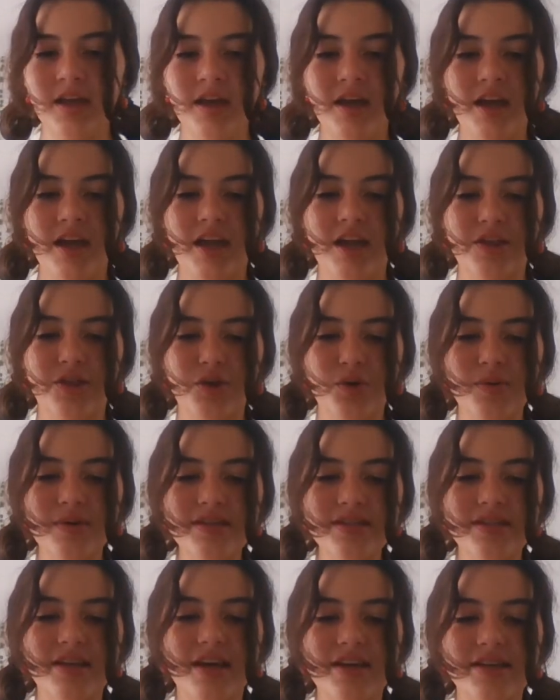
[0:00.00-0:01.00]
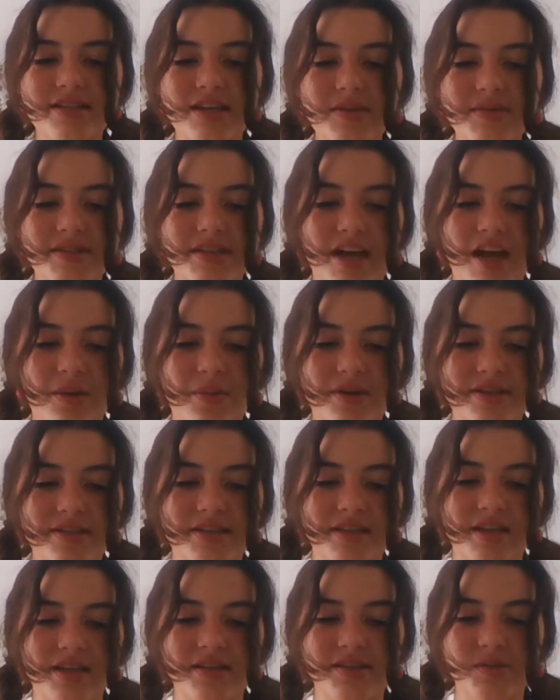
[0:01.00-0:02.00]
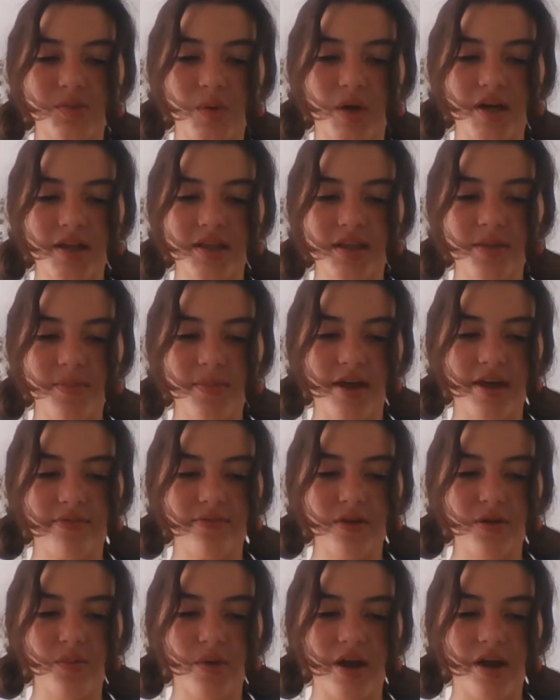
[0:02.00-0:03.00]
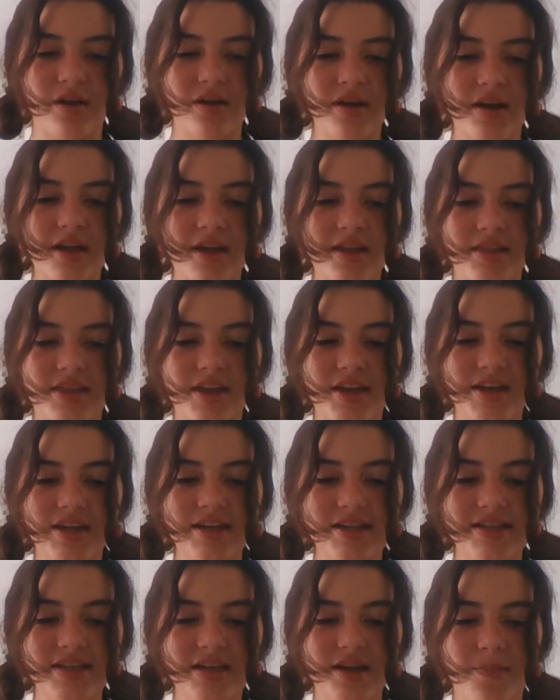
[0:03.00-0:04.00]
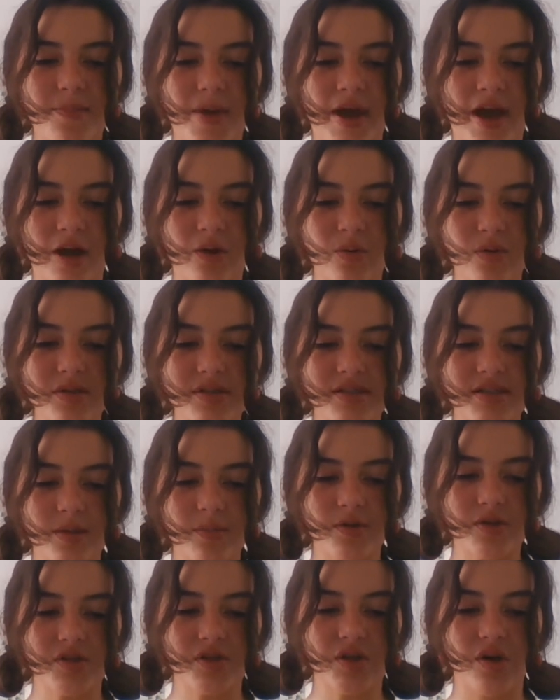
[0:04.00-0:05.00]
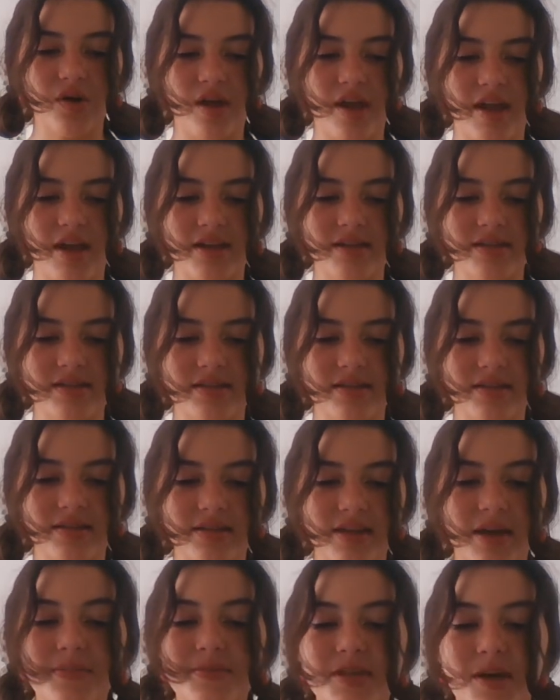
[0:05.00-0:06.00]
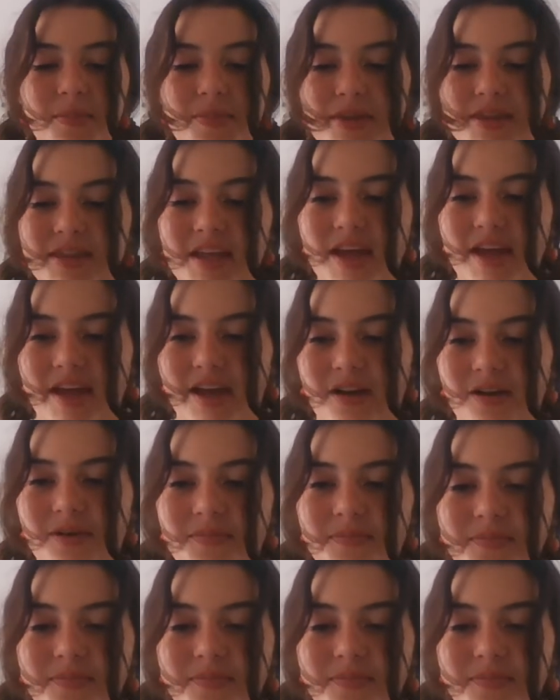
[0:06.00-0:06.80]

He threw his legs out sideways and he swung them everywhere. Then he did a backward somersault and leapt up in the air.